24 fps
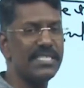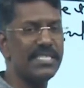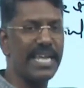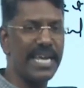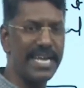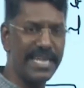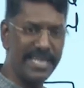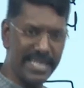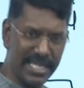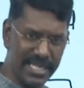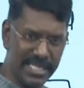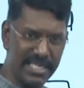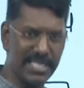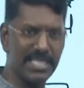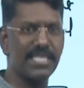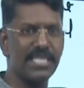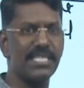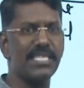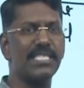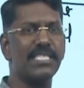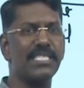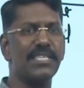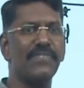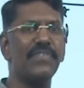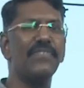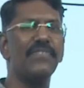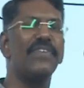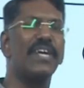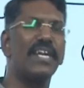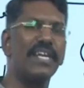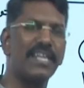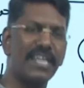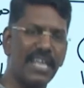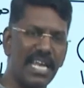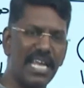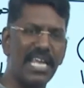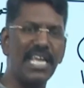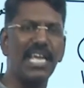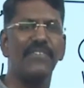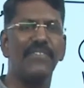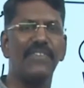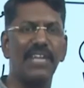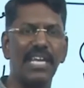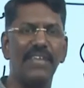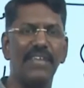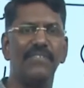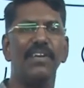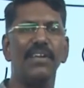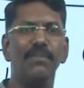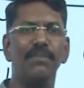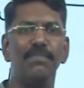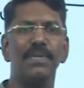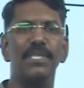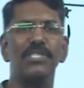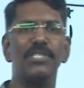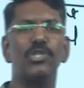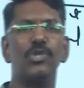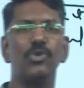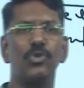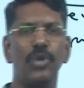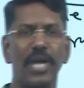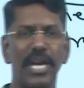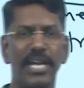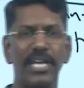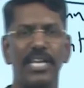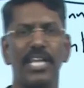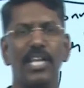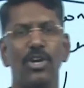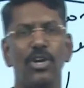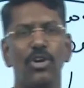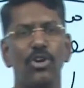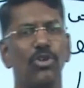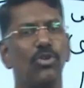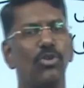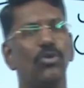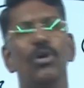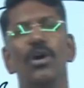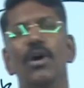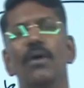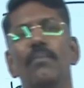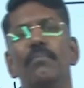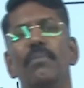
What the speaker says: 1967 we are trying our level best to enter into,